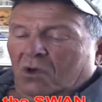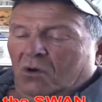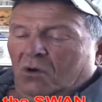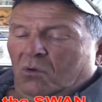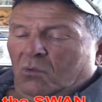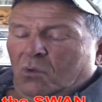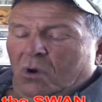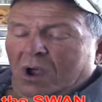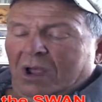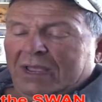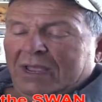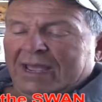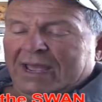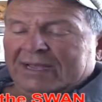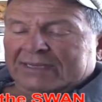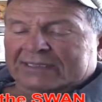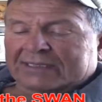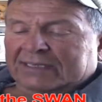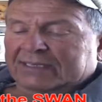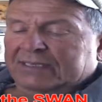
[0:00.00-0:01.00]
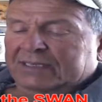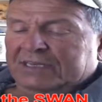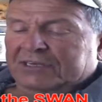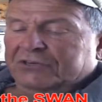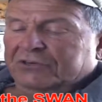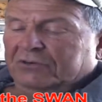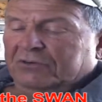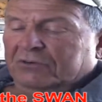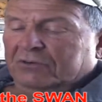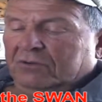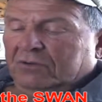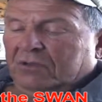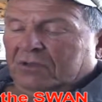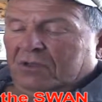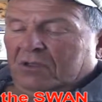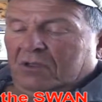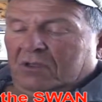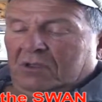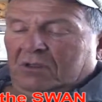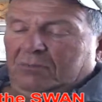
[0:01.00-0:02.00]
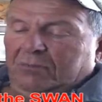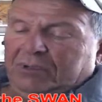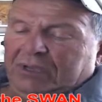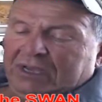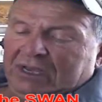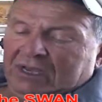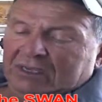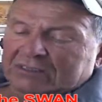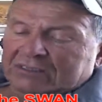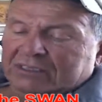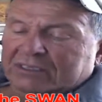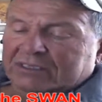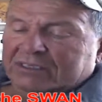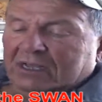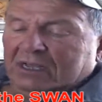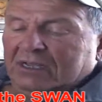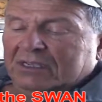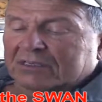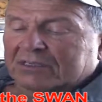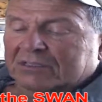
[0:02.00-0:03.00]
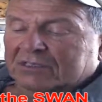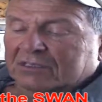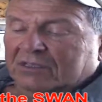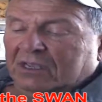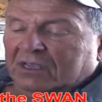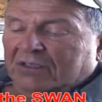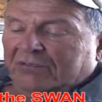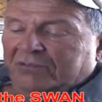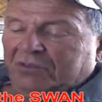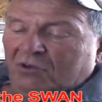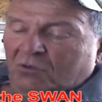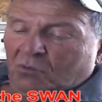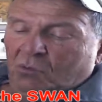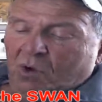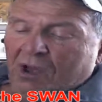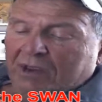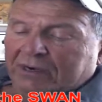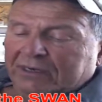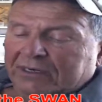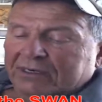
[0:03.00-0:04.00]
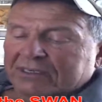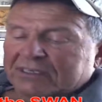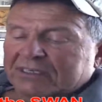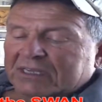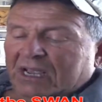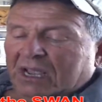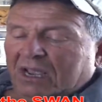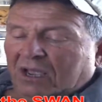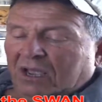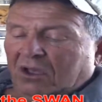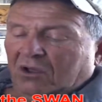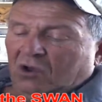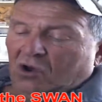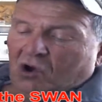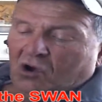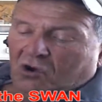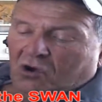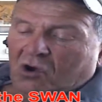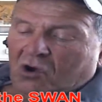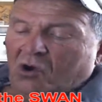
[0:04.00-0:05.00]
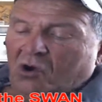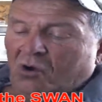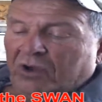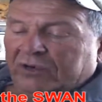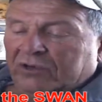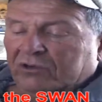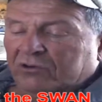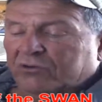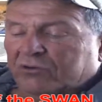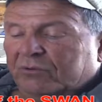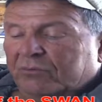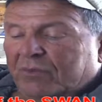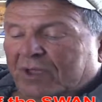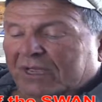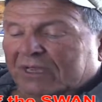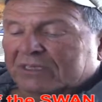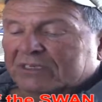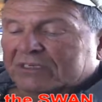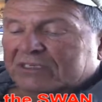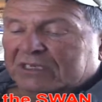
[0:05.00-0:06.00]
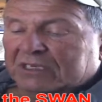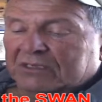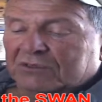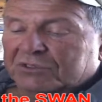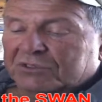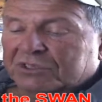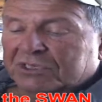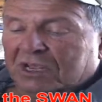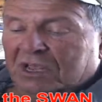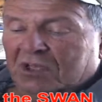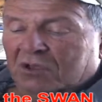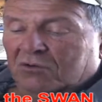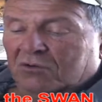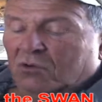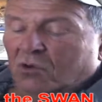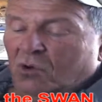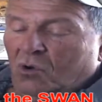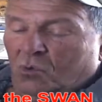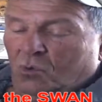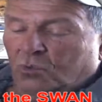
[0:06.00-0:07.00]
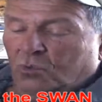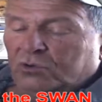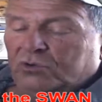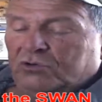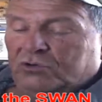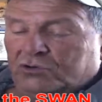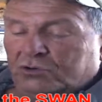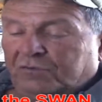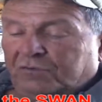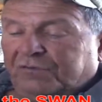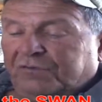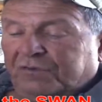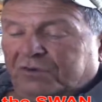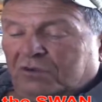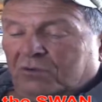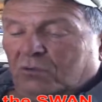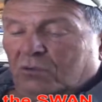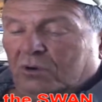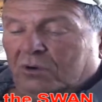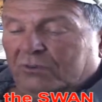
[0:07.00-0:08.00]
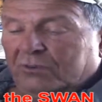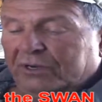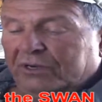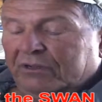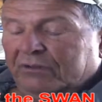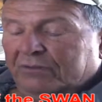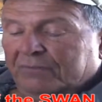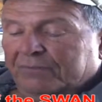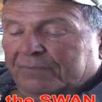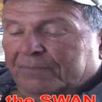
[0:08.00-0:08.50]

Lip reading: Why? Asked the teacher. Because it does. If you wanted to say caw and couldn't make a single sound, wouldn't you feel worried?